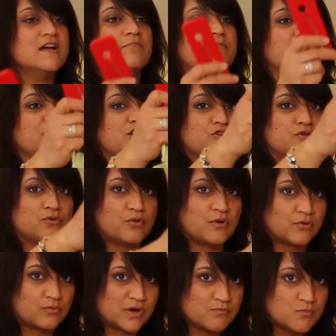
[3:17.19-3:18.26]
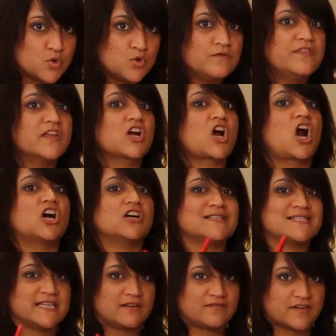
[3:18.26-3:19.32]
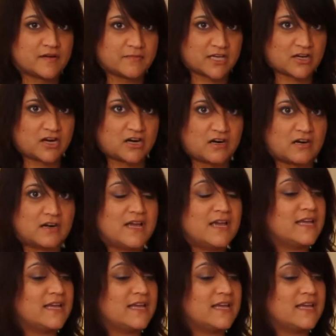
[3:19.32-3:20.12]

but you remove the car seat from the car.